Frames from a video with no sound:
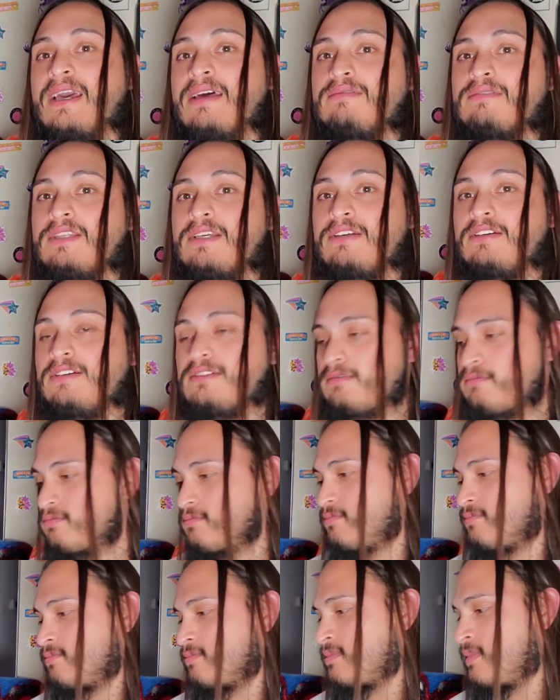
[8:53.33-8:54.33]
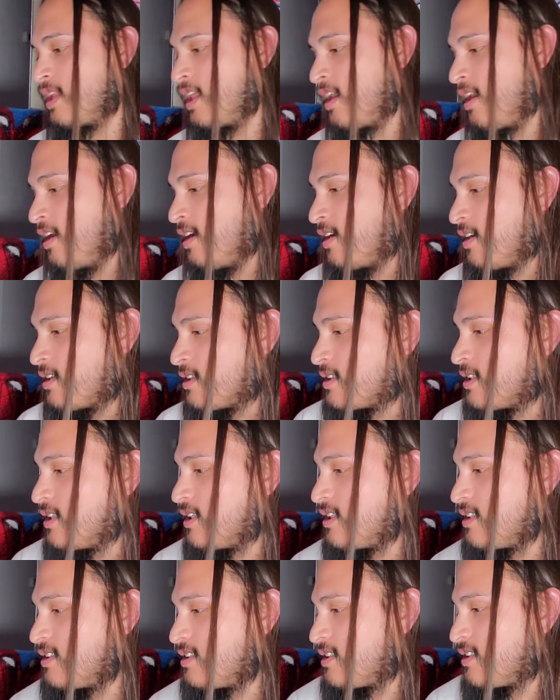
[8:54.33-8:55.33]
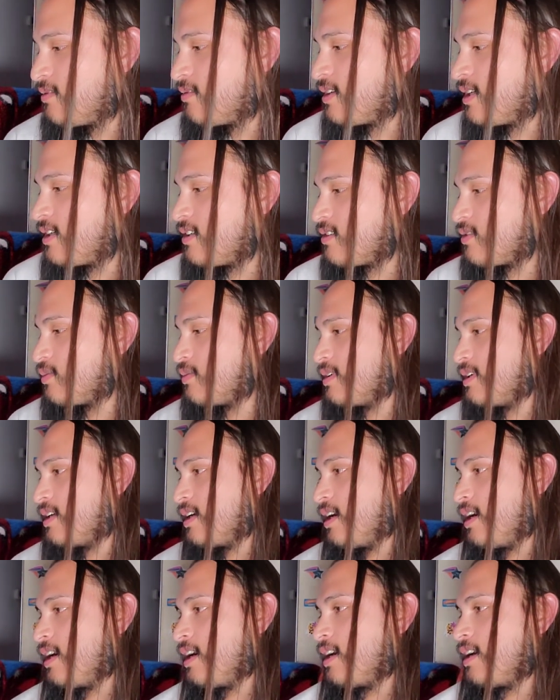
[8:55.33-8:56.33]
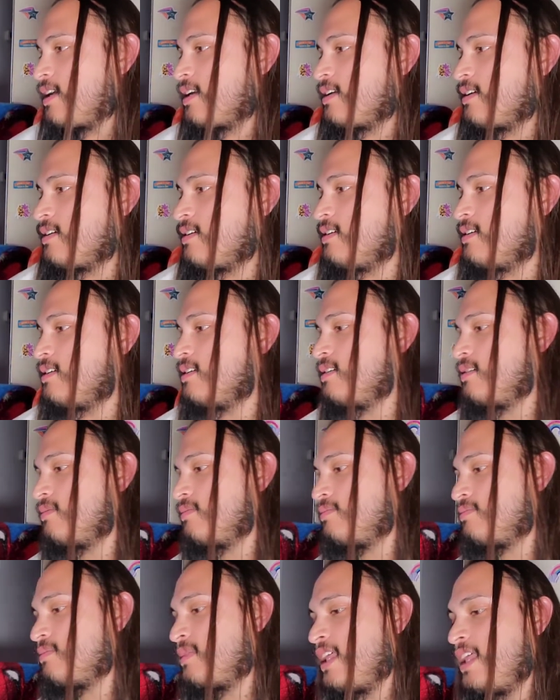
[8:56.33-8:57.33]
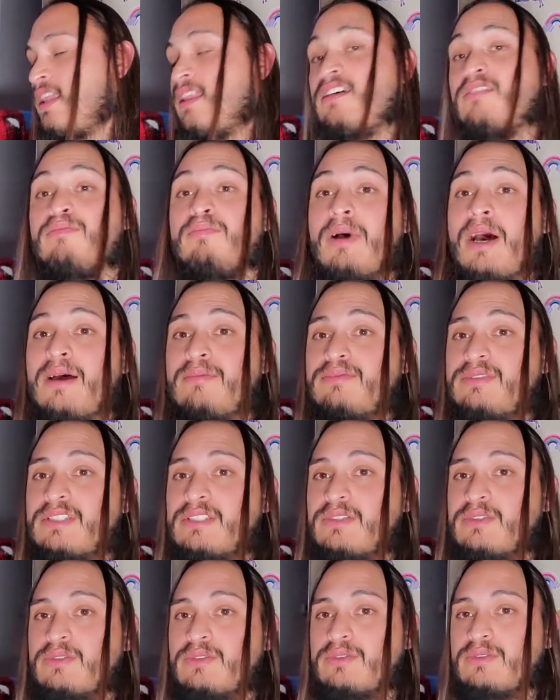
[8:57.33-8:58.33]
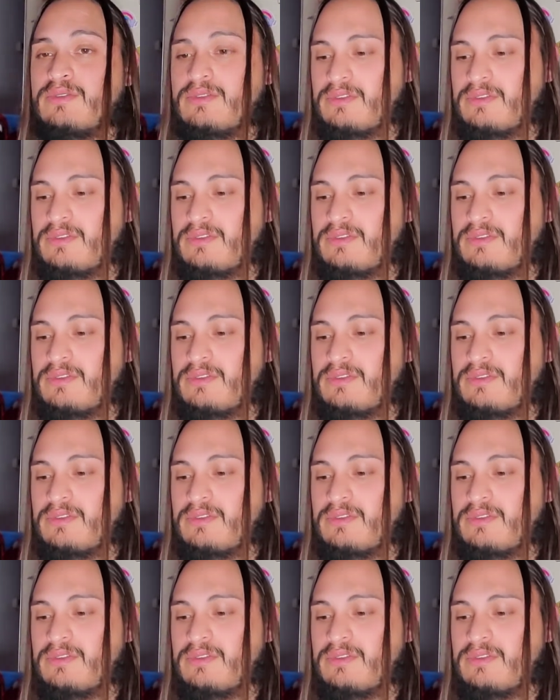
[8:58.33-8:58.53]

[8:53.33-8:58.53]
out there. Let's see what else we got. Um, they love popsicles,